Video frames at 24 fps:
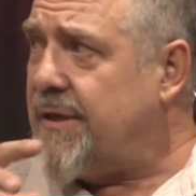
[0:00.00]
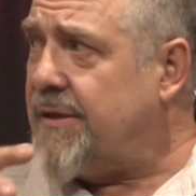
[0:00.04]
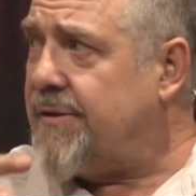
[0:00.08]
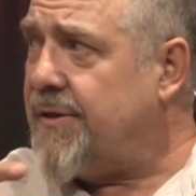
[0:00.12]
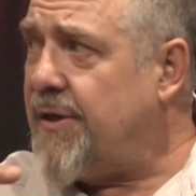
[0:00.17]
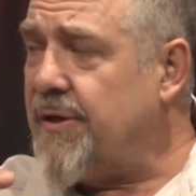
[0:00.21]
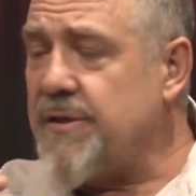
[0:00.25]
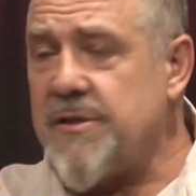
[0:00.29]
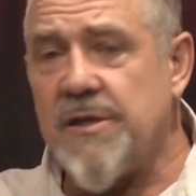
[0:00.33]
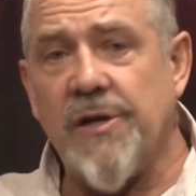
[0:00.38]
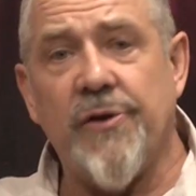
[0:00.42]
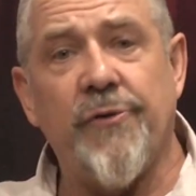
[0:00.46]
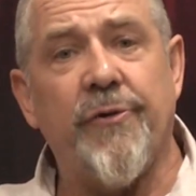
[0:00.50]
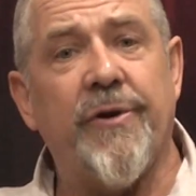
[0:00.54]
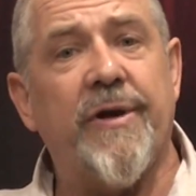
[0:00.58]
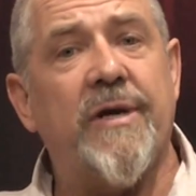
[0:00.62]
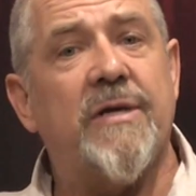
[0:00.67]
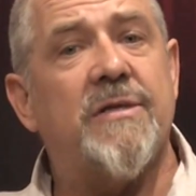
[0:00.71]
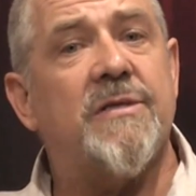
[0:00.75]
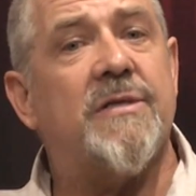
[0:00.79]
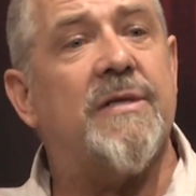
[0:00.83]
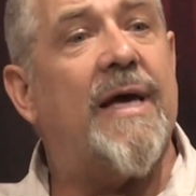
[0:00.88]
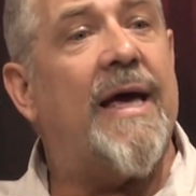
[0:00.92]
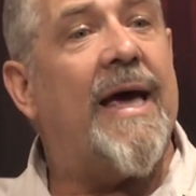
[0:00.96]
in those
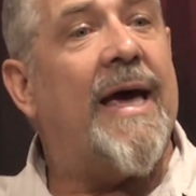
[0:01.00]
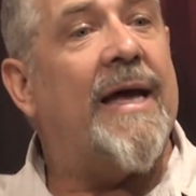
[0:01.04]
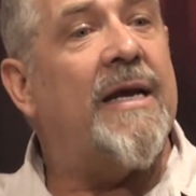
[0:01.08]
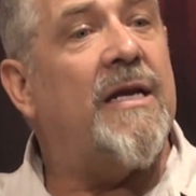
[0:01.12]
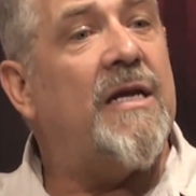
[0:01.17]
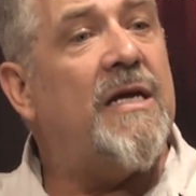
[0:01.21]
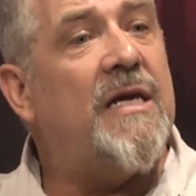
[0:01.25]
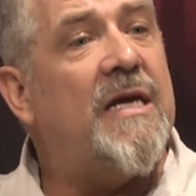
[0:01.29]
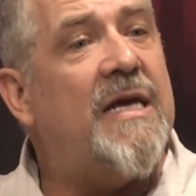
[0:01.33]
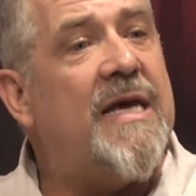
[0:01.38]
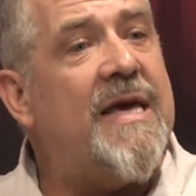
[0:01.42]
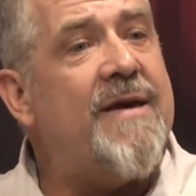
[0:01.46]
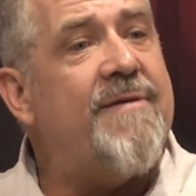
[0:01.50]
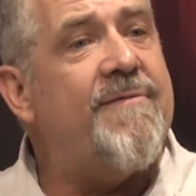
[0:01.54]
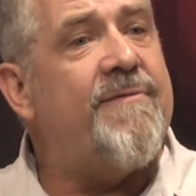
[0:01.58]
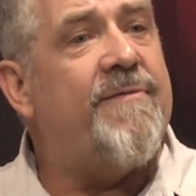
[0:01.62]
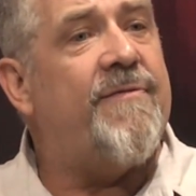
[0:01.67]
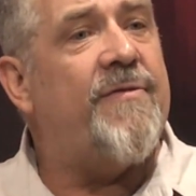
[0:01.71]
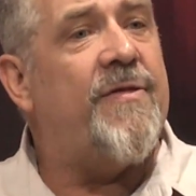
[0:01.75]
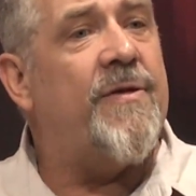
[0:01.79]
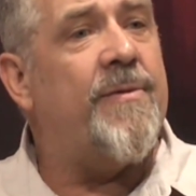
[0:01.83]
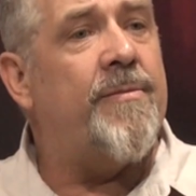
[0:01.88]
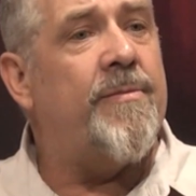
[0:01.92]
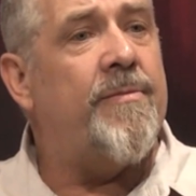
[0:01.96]
lyrics and
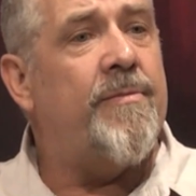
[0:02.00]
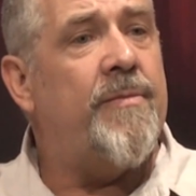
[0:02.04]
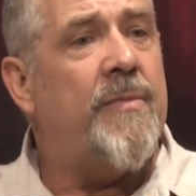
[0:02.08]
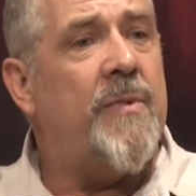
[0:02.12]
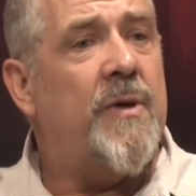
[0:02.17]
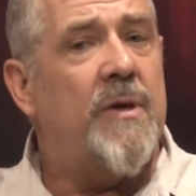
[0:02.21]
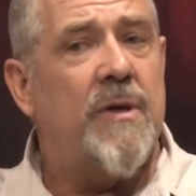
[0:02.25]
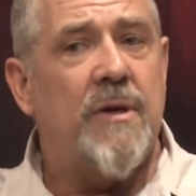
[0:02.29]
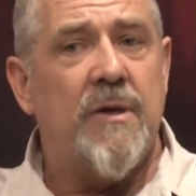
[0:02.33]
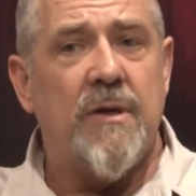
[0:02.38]
give them